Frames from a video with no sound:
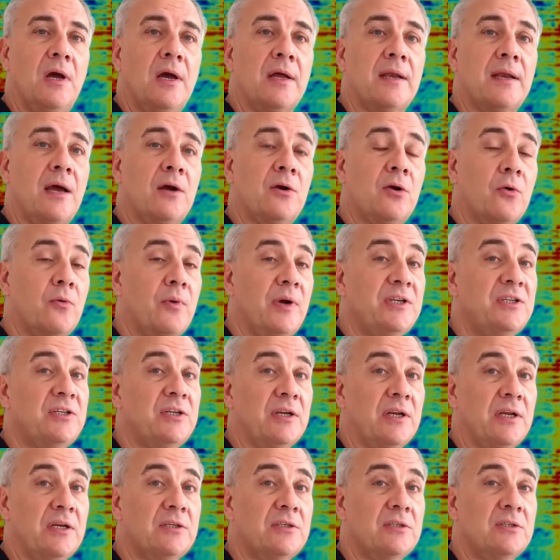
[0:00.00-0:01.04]
Now the
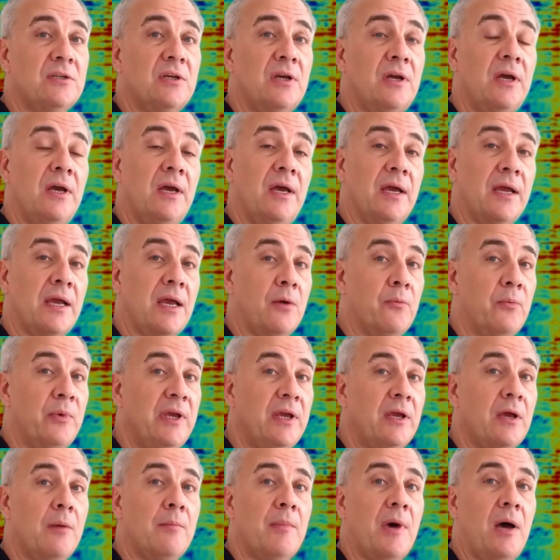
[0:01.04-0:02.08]
question is, can we
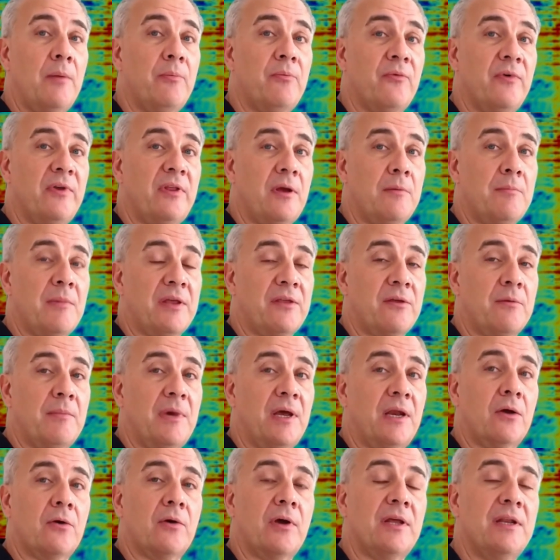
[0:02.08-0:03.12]
come up with a
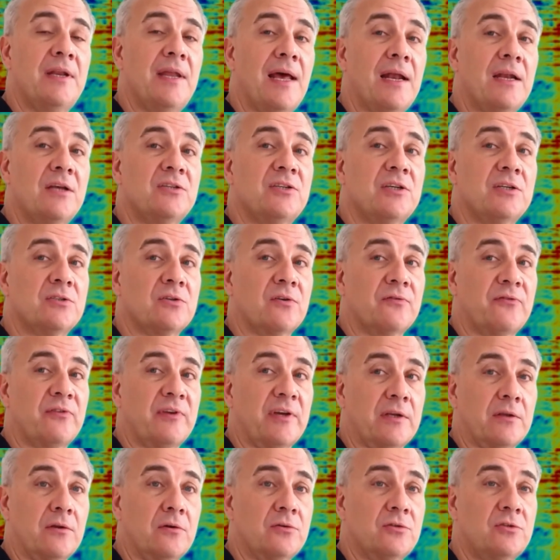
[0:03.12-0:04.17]
mathematical analysis of
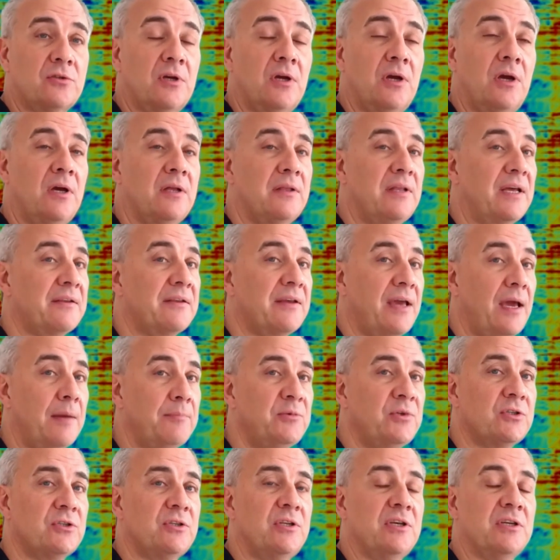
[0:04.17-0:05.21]
signals that
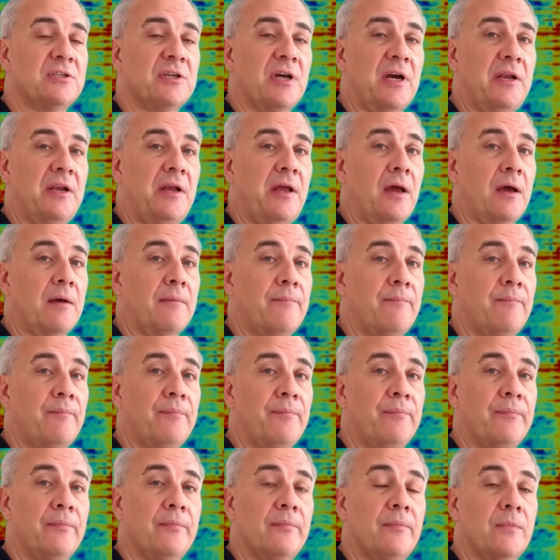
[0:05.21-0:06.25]
captures this idea?
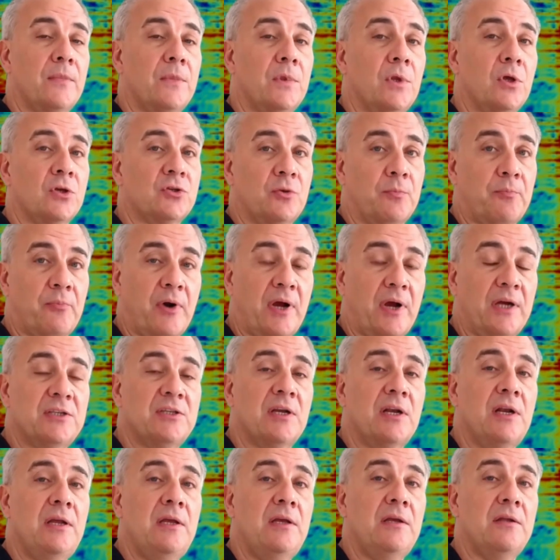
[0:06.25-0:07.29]
Not
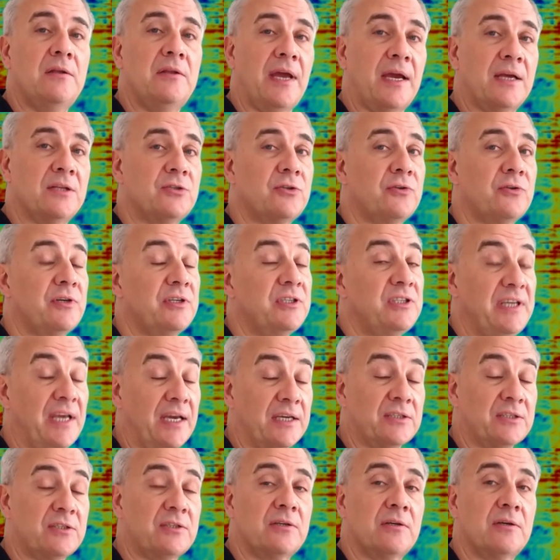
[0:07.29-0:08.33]
surprisingly, the answer is
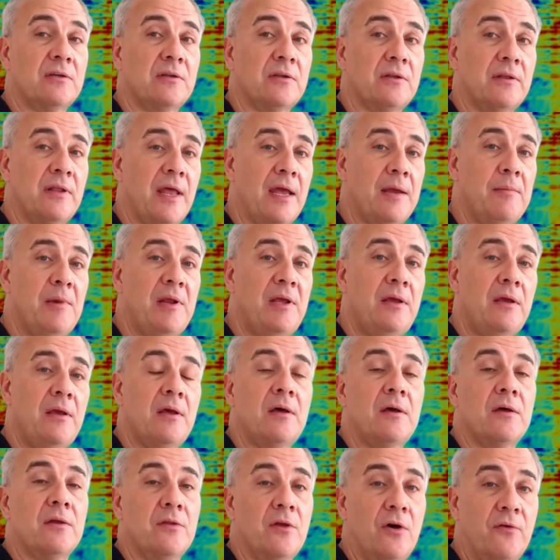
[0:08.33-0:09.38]
yes, namely
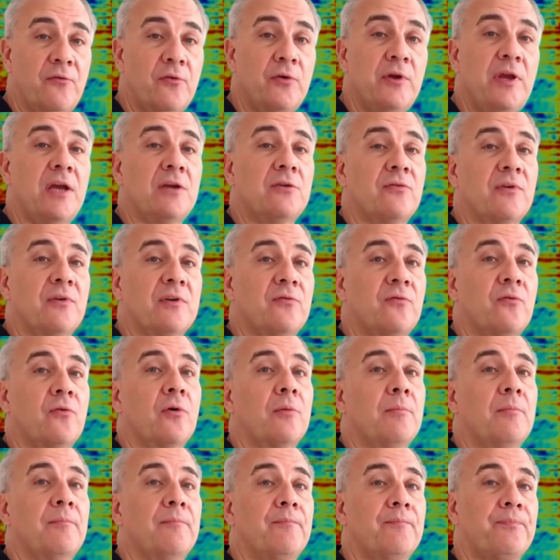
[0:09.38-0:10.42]
the Fourier
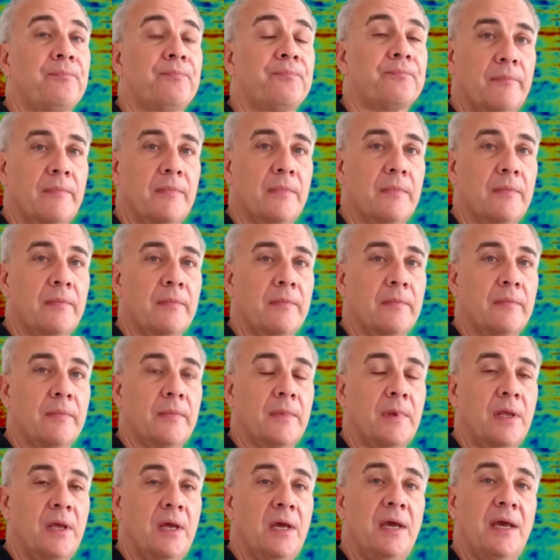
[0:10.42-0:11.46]
transform.
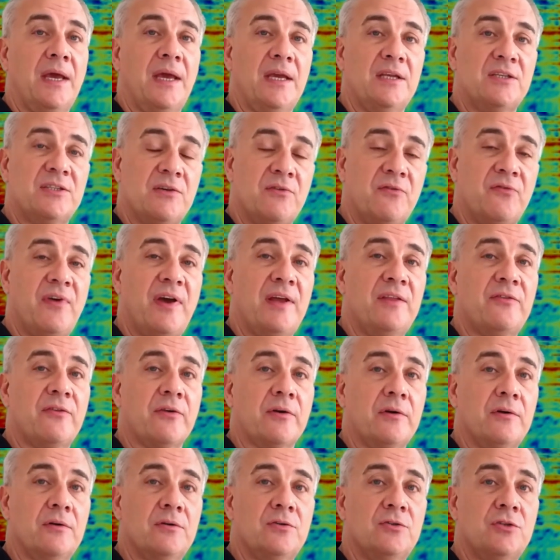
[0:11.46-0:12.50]
Its
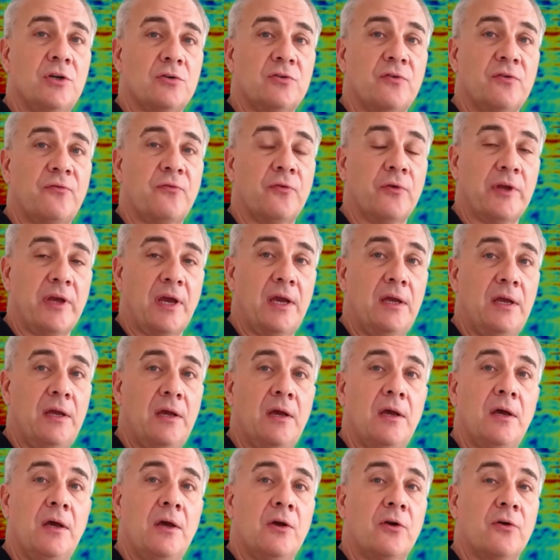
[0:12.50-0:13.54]
inventor, Joseph Fourier,
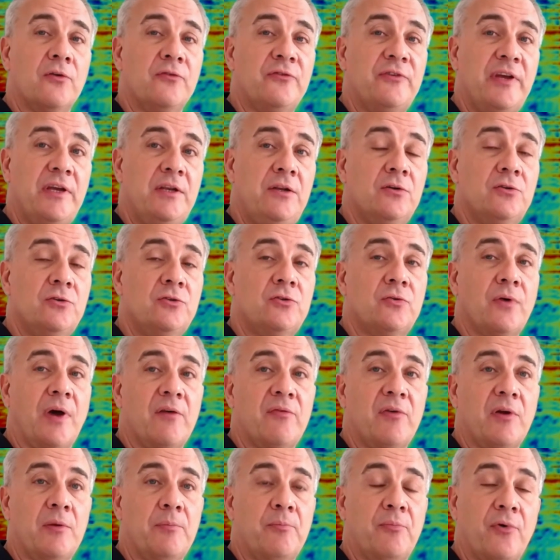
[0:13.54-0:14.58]
continues to
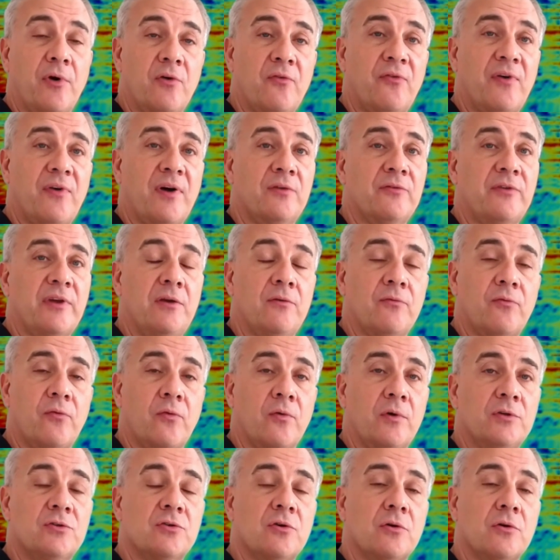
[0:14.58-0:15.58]
have a profound influence